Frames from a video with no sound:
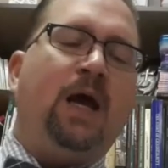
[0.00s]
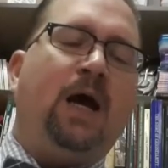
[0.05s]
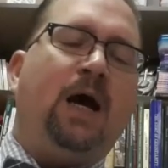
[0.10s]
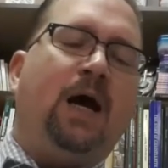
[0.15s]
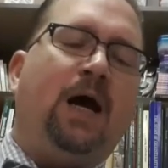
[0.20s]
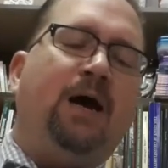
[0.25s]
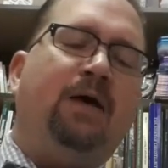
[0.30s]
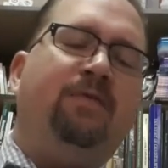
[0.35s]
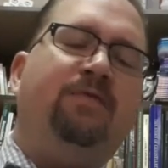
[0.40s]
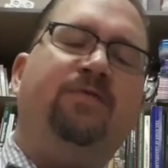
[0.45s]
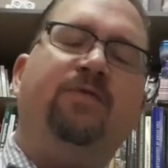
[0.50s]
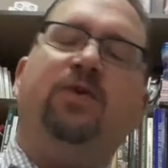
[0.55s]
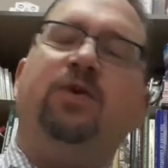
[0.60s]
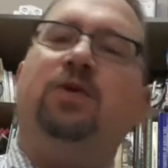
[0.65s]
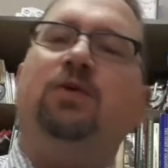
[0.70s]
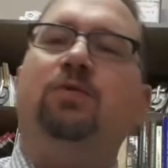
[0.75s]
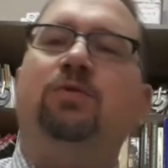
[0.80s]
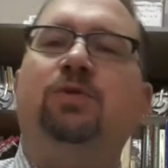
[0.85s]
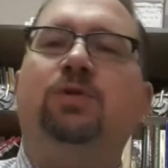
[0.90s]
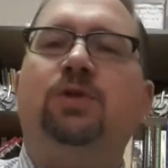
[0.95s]
For
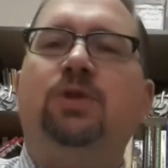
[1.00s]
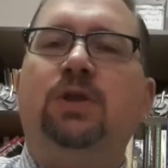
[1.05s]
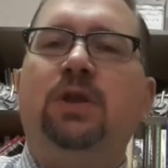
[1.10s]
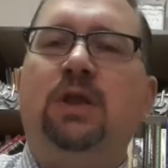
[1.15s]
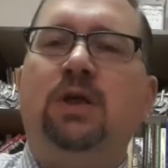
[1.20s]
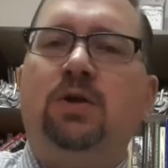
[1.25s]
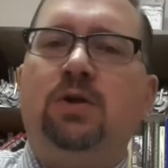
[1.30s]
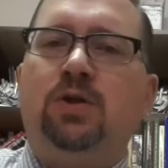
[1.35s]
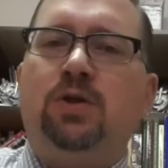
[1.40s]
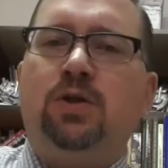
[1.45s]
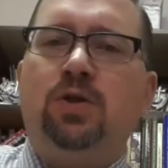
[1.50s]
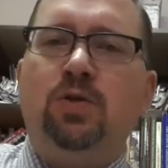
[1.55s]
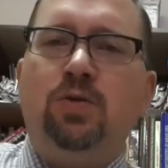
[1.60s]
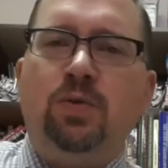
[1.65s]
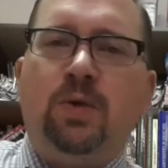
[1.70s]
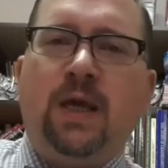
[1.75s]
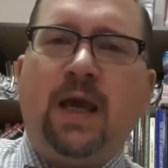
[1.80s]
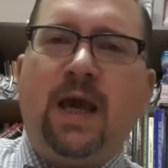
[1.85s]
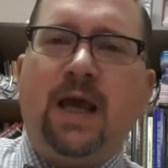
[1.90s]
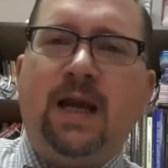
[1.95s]
you, year
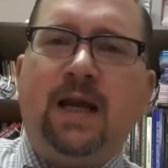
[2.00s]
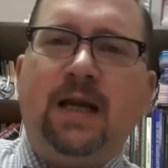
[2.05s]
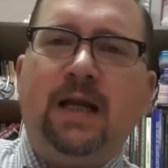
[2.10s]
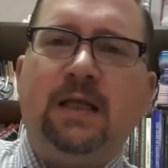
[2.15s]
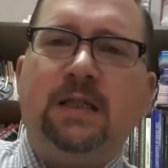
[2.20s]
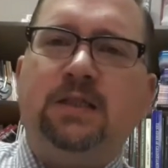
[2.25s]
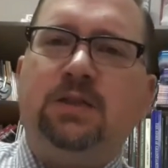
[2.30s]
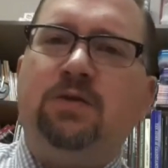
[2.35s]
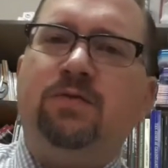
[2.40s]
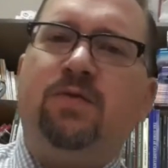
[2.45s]
two candidates,